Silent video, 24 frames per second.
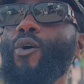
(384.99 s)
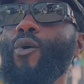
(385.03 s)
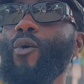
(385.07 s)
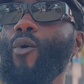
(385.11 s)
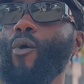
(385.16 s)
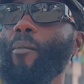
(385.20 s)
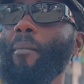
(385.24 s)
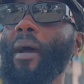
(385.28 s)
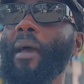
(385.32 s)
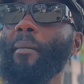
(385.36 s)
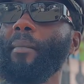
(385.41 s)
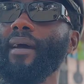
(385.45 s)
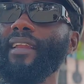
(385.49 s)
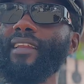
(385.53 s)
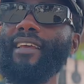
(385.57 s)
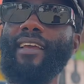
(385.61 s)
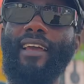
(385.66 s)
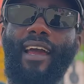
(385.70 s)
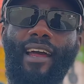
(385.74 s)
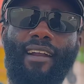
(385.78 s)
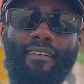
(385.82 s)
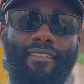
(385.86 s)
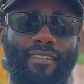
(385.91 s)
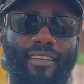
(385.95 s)
or my money
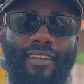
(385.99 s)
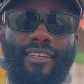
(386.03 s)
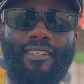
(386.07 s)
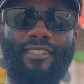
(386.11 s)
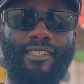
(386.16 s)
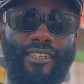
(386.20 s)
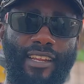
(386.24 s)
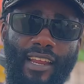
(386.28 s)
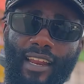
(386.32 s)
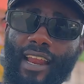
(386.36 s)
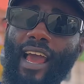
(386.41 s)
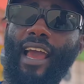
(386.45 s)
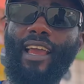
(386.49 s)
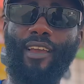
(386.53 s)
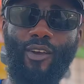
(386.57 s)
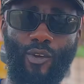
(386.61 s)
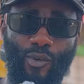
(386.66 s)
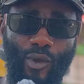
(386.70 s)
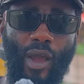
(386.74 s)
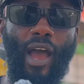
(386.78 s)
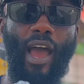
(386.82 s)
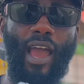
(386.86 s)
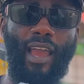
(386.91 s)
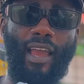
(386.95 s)
can reach, then
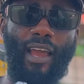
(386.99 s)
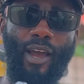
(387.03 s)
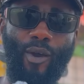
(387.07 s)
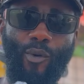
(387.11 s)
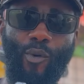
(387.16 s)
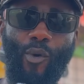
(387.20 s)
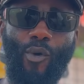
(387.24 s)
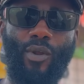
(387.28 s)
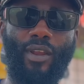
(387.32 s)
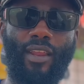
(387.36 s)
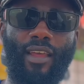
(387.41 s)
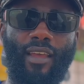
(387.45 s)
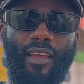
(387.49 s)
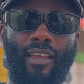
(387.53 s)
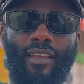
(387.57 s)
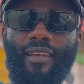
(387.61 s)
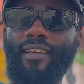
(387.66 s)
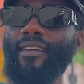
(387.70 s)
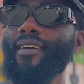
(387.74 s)
I can go there.